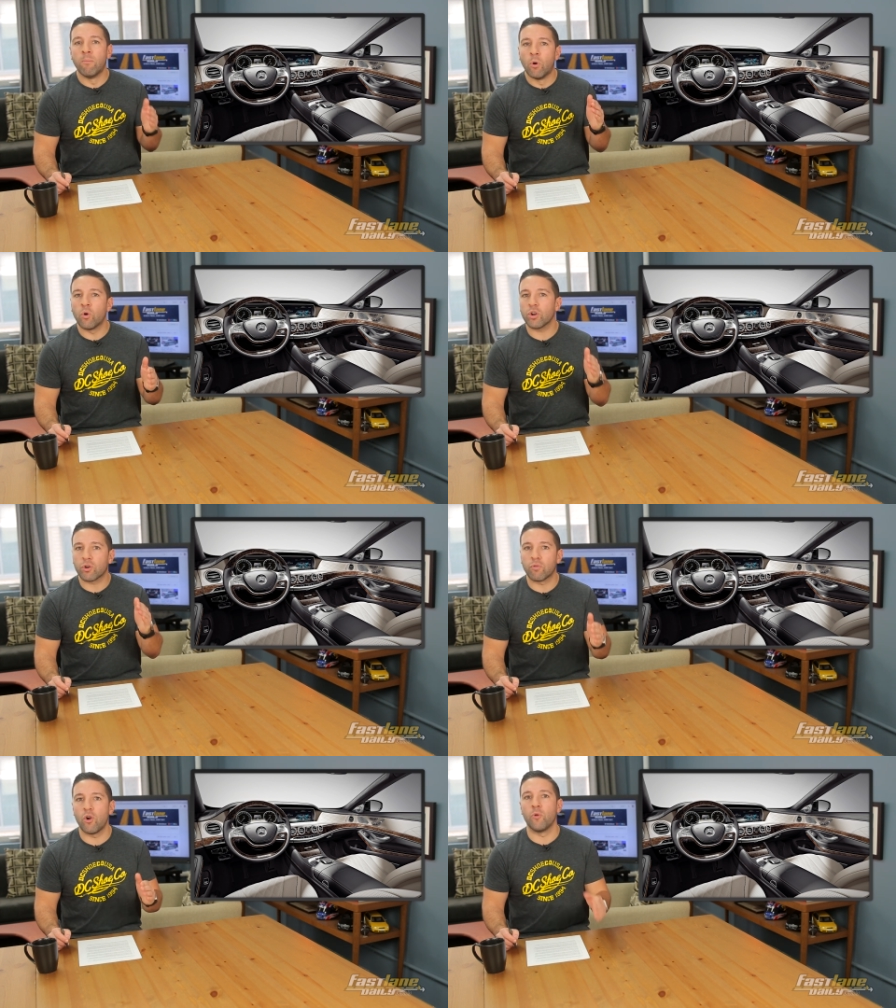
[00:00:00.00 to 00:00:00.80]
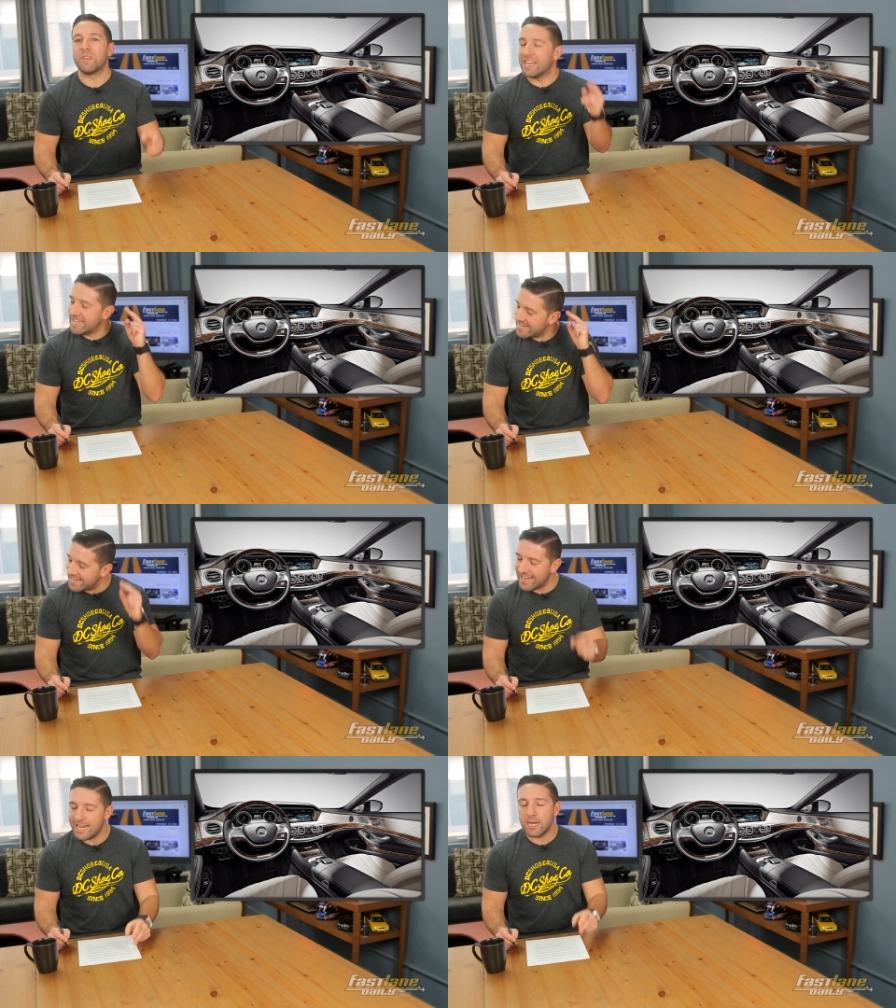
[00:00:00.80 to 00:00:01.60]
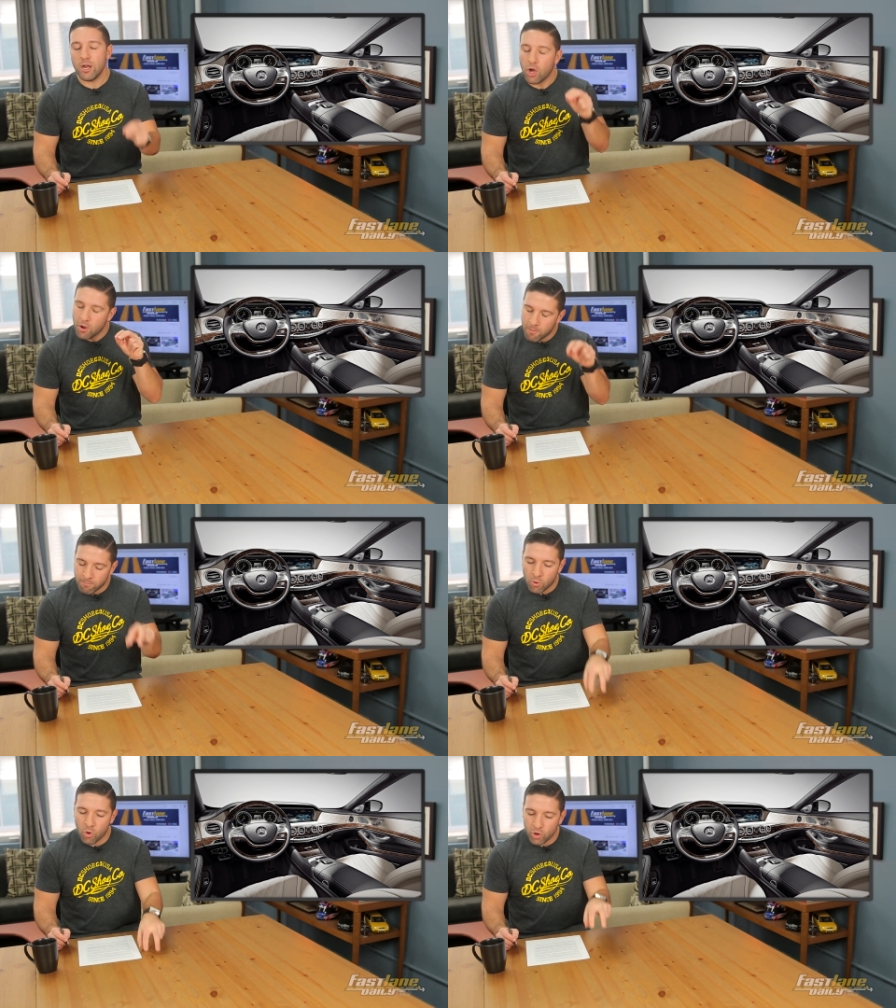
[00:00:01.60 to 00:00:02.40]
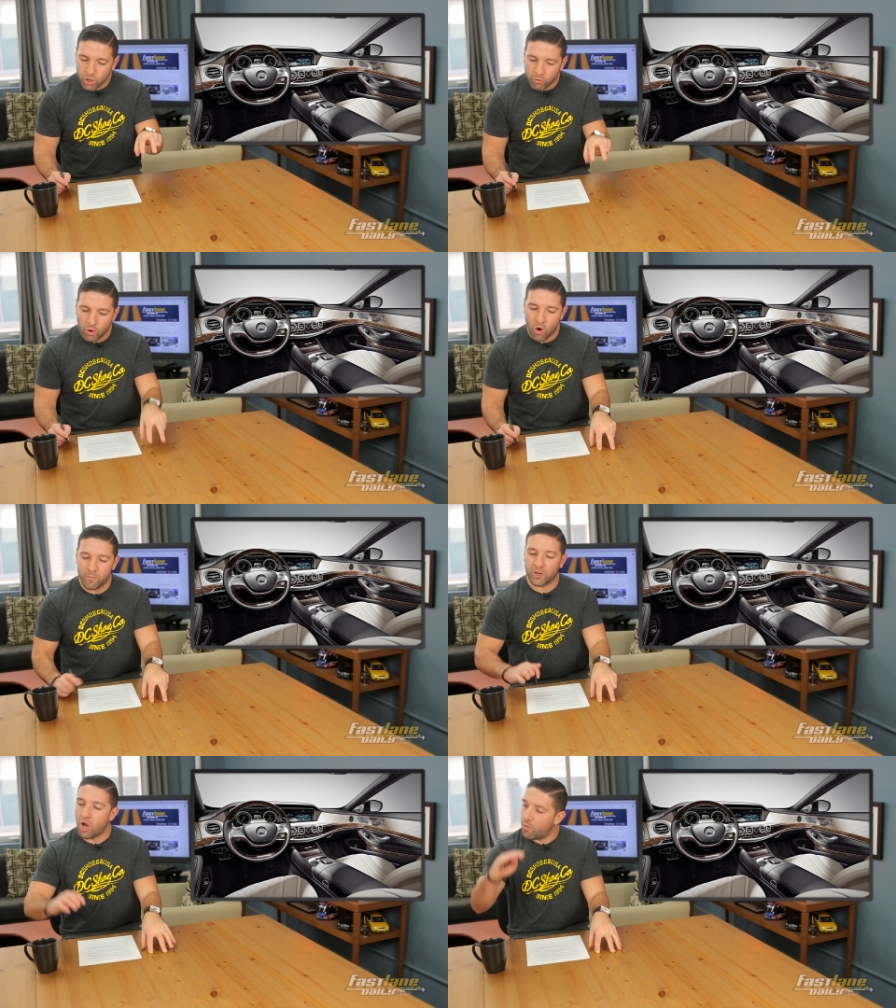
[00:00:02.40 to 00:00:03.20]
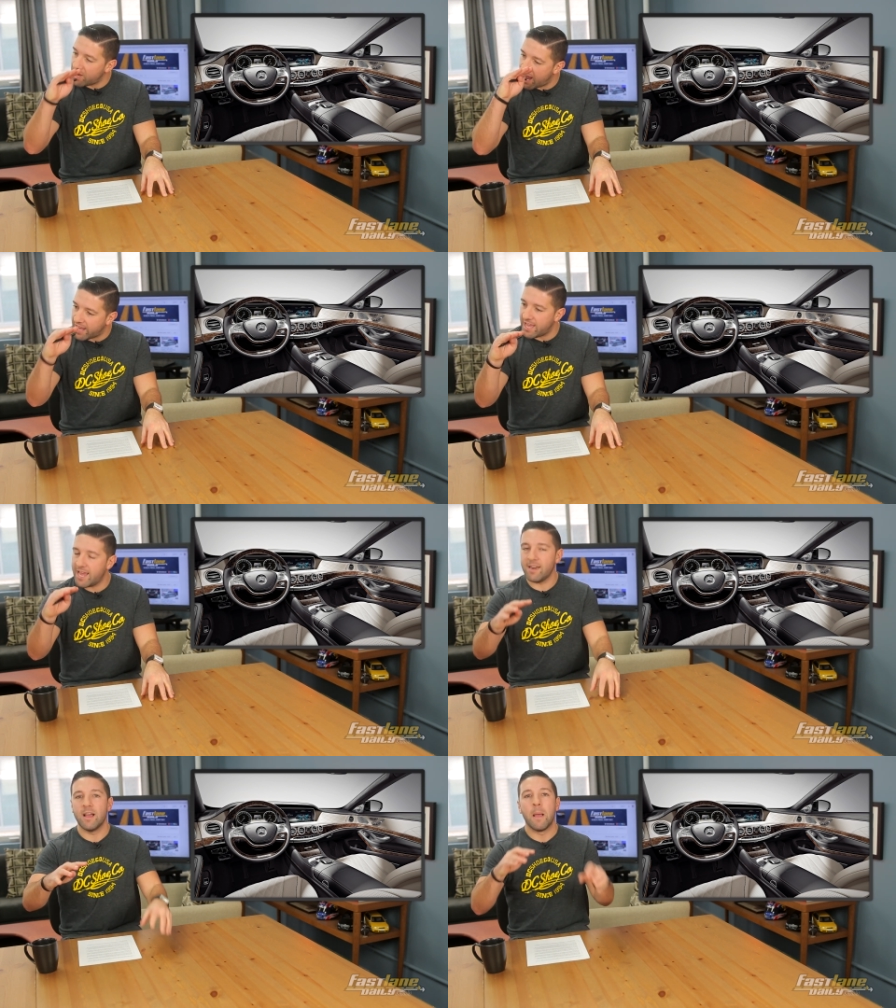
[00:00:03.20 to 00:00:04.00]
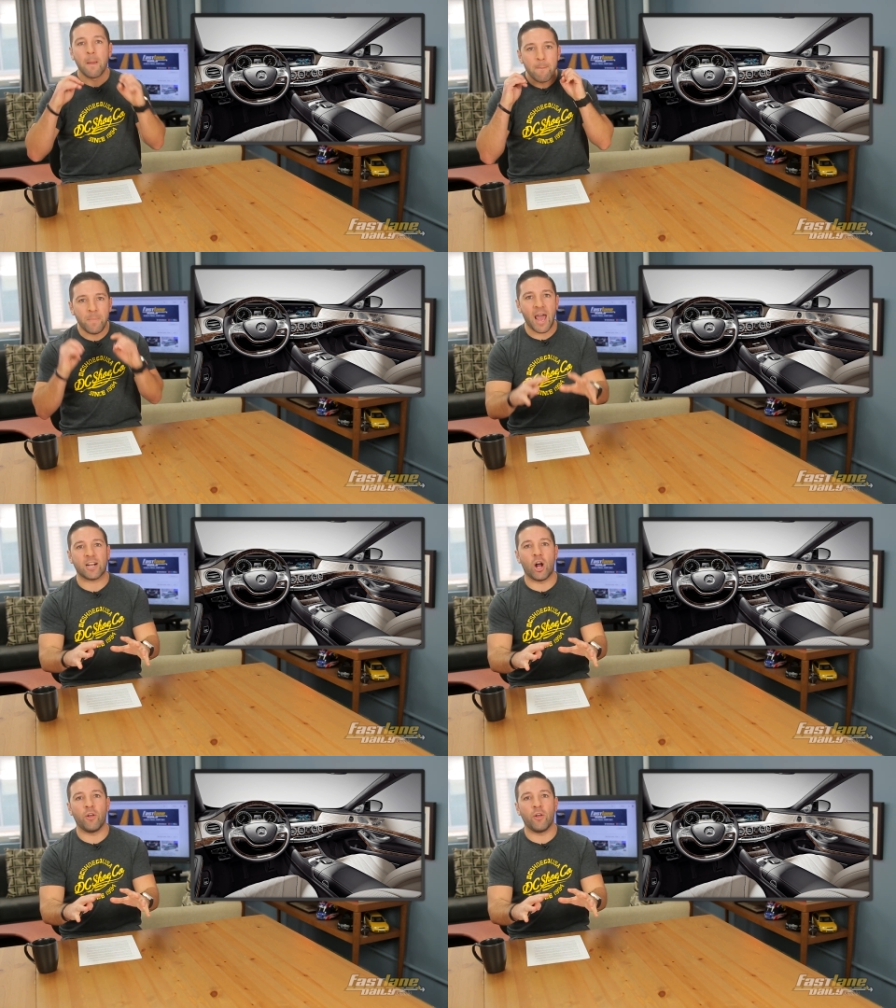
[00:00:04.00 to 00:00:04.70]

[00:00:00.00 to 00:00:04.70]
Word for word: more chrome. You need more chrome. You're going high end, pack